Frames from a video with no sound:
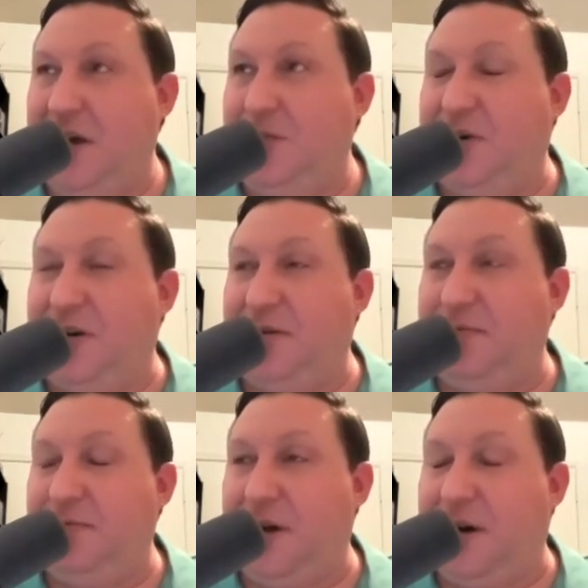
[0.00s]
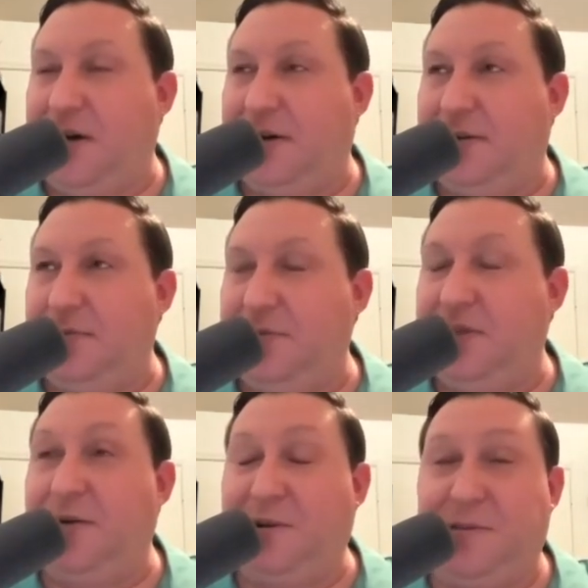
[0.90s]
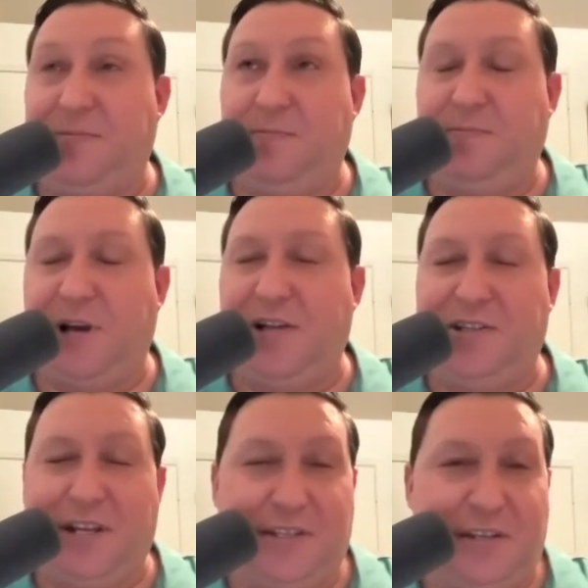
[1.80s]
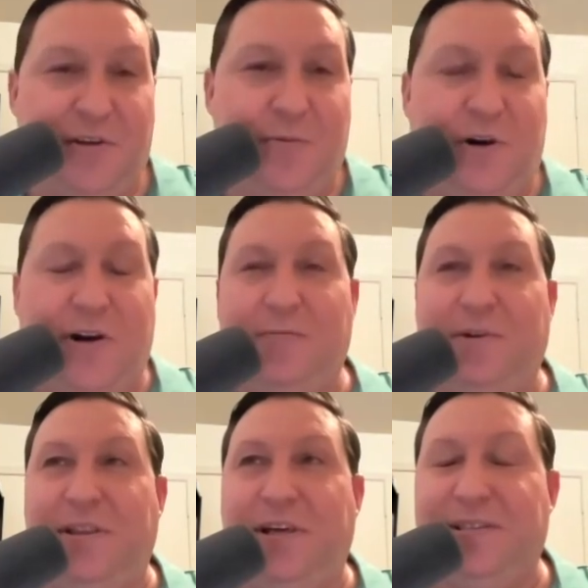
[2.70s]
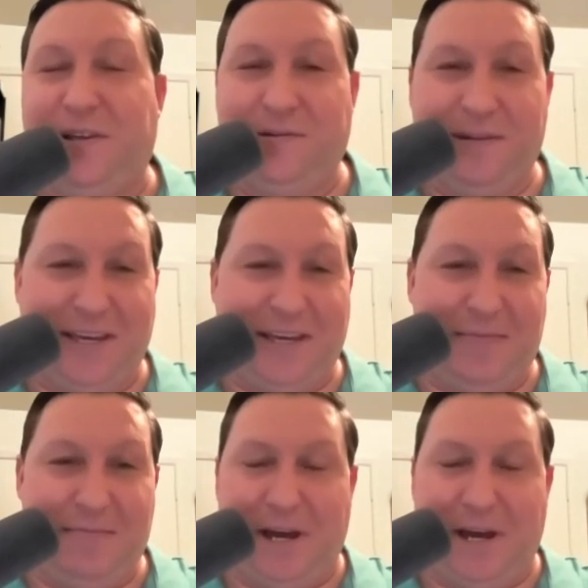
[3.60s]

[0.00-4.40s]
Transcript: But that was conscientious on your part, realizing, okay,